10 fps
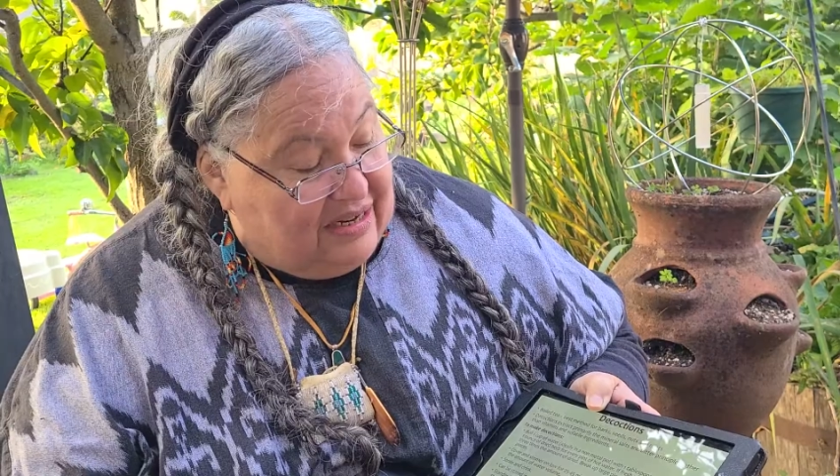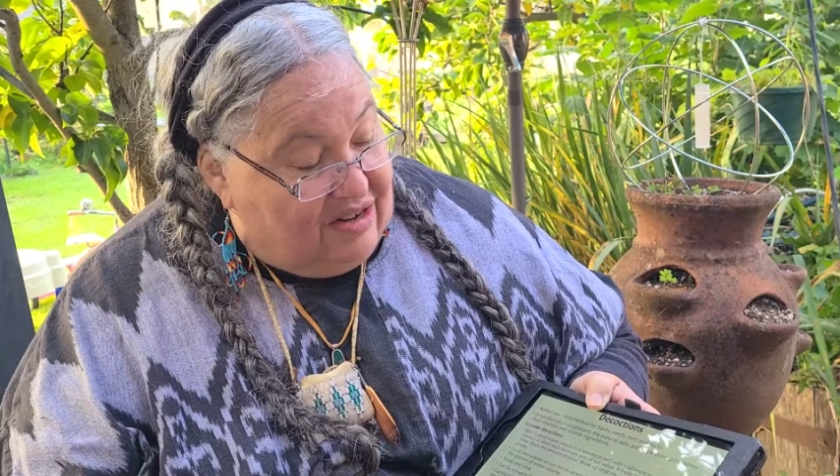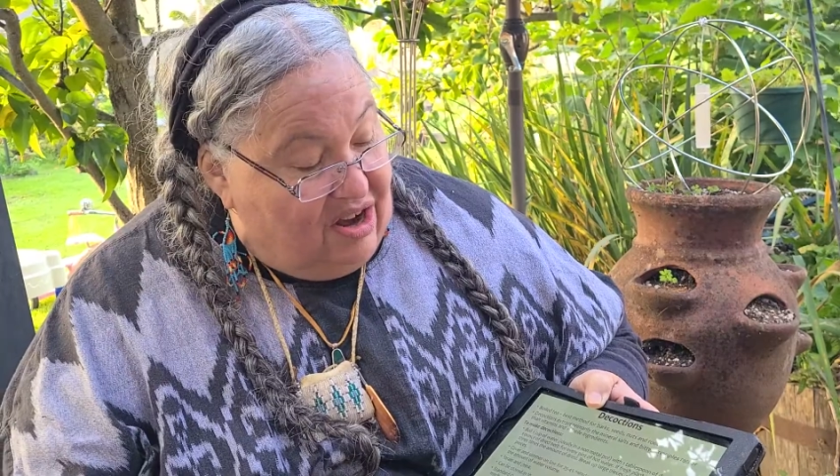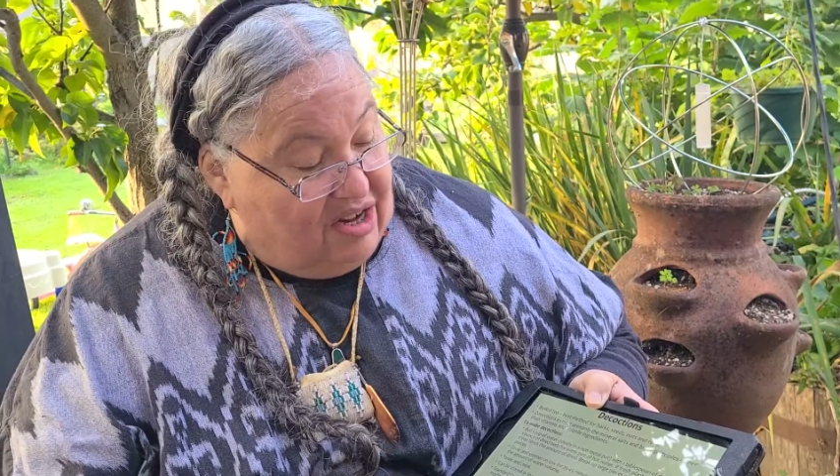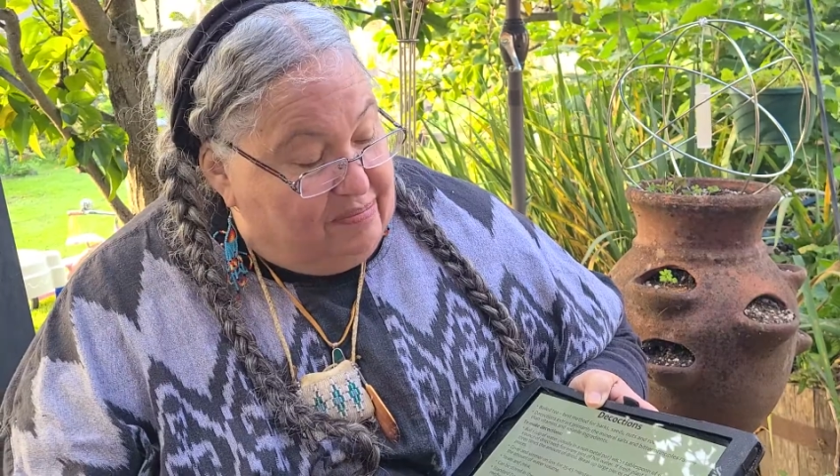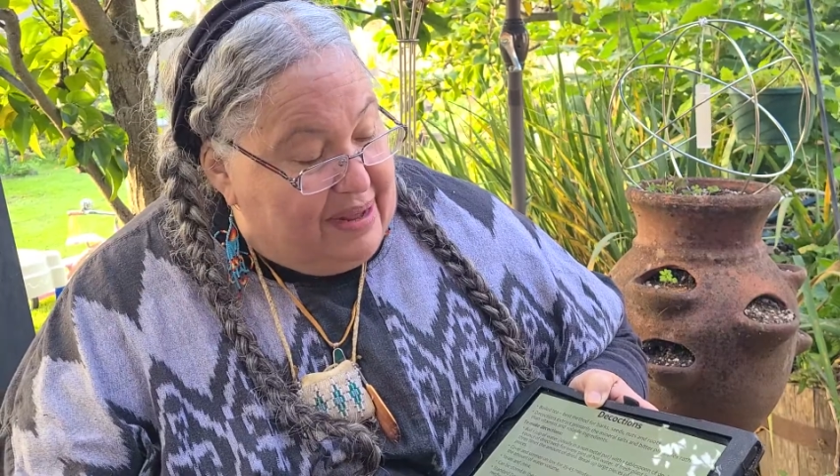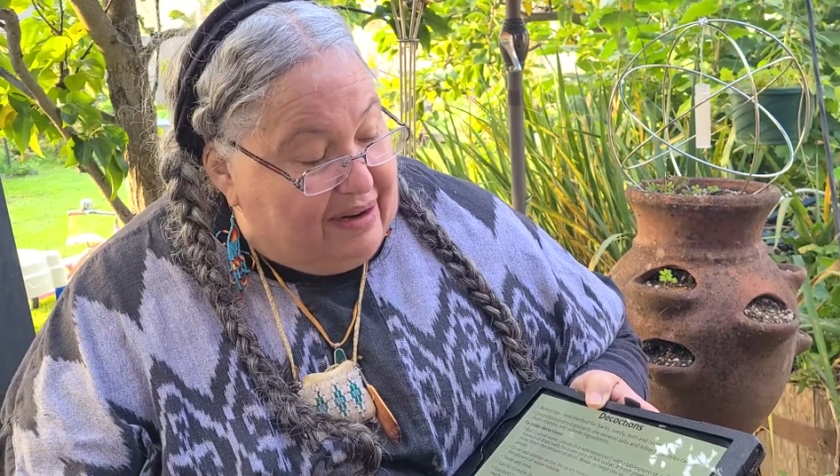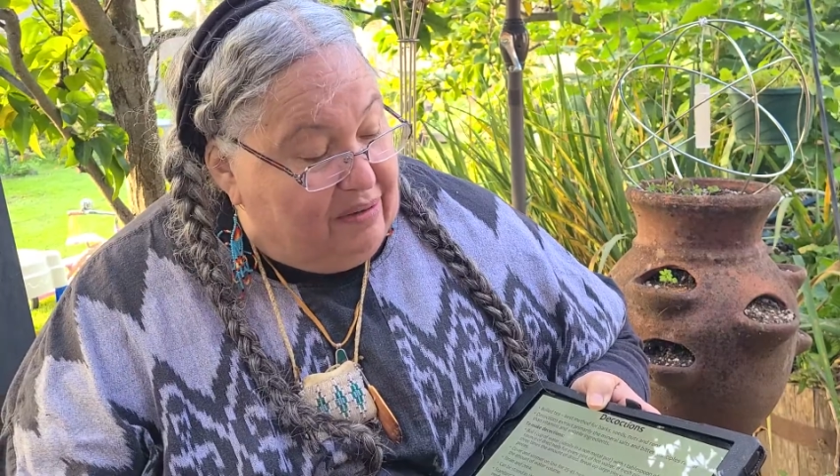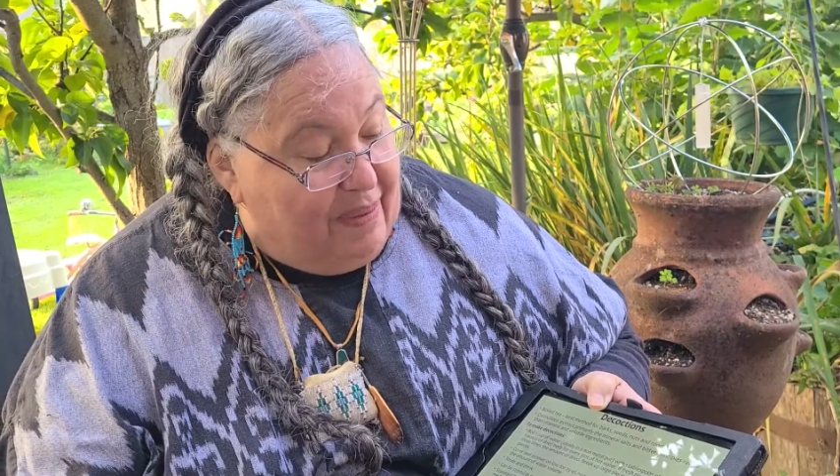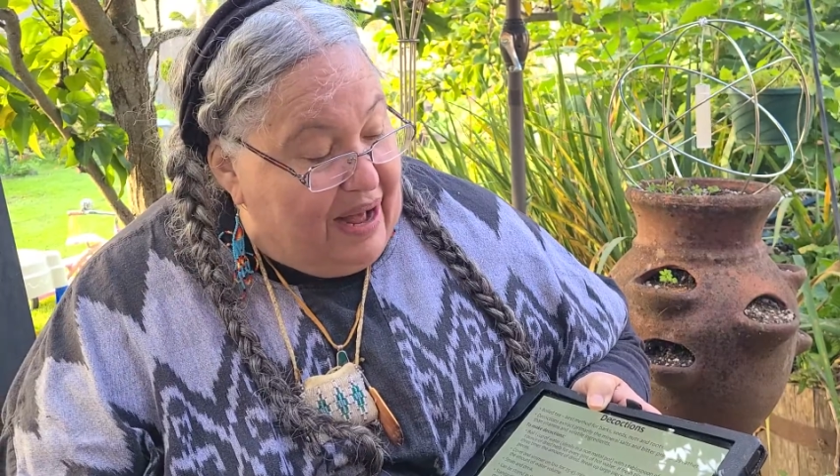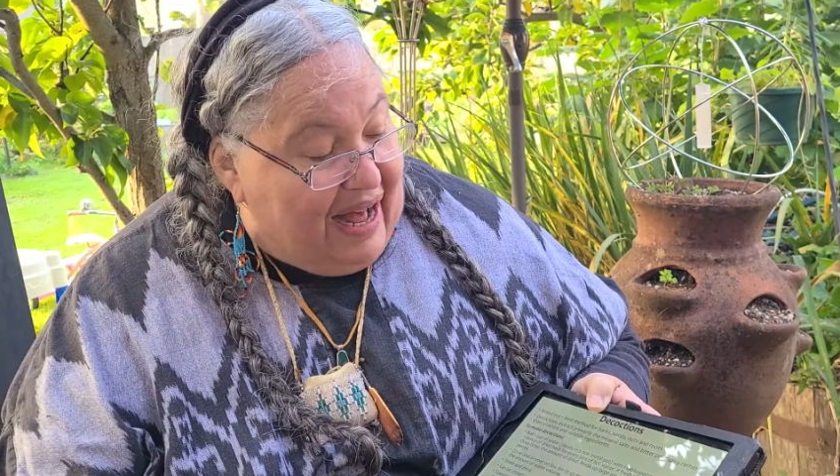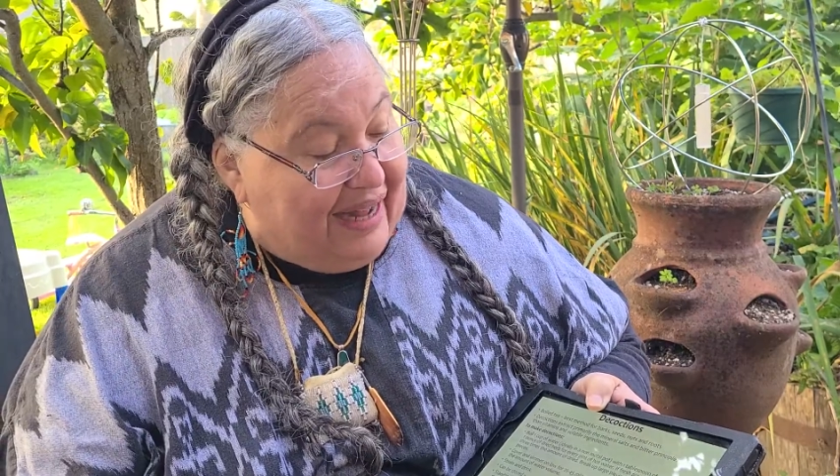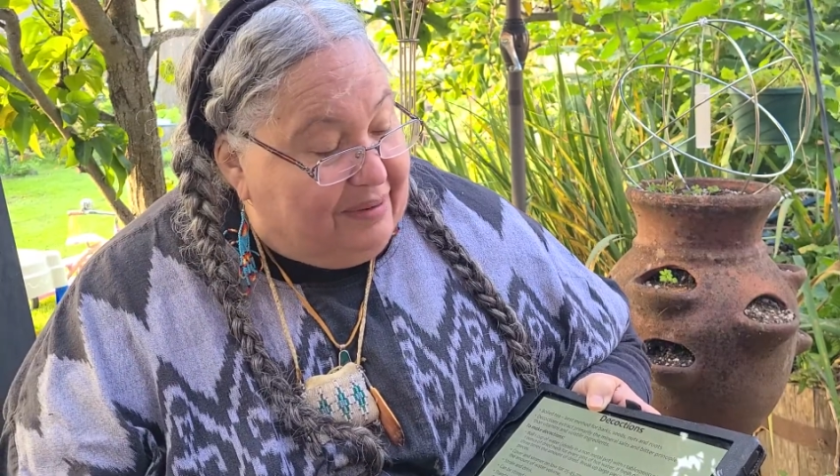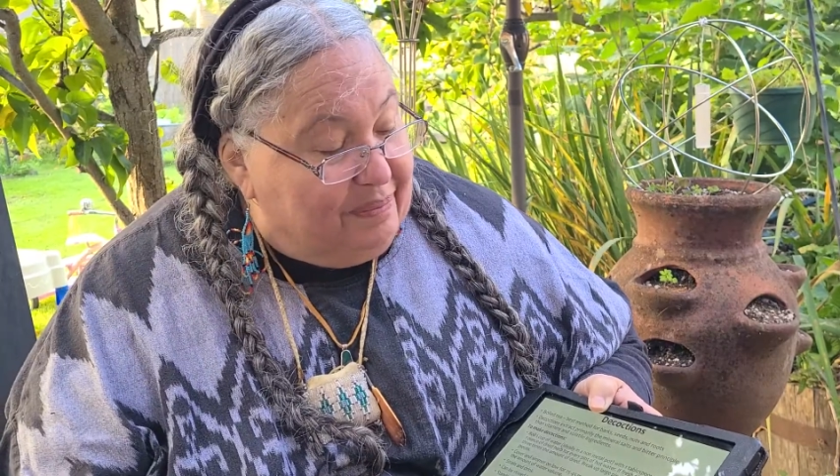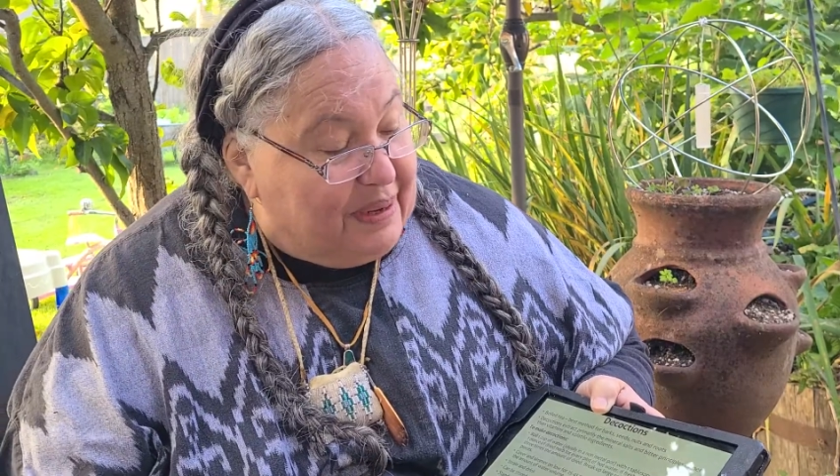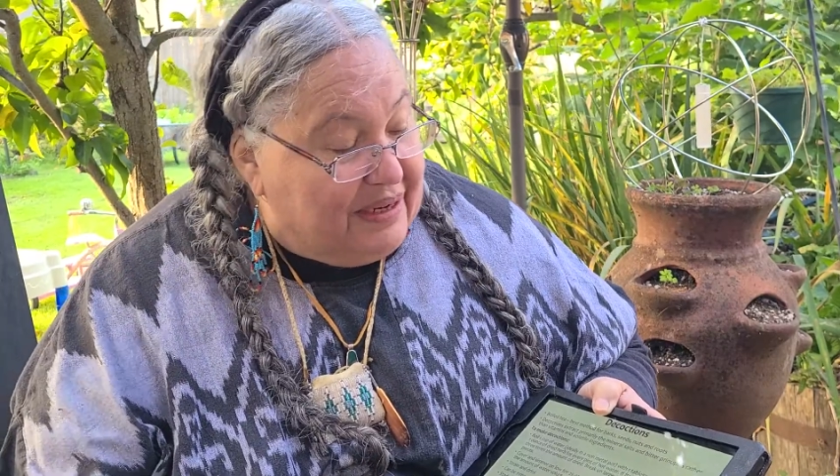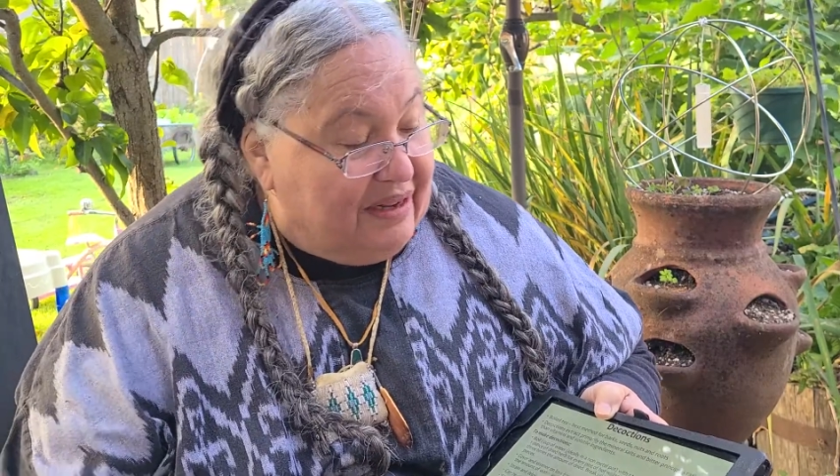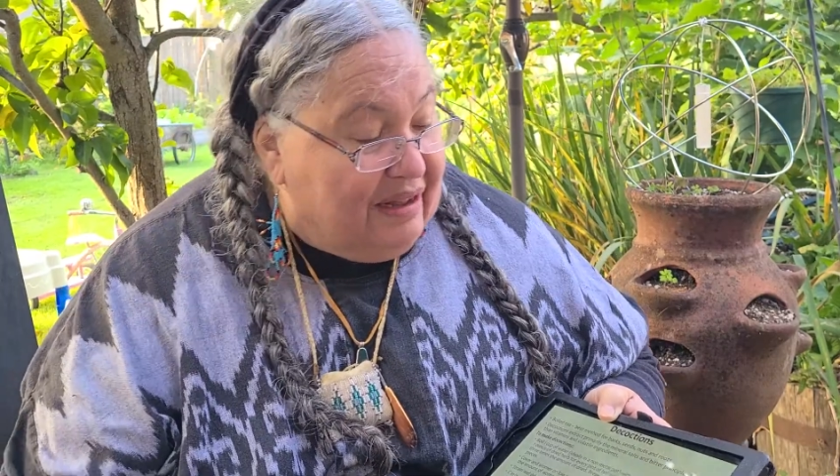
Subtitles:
non-metal pot, but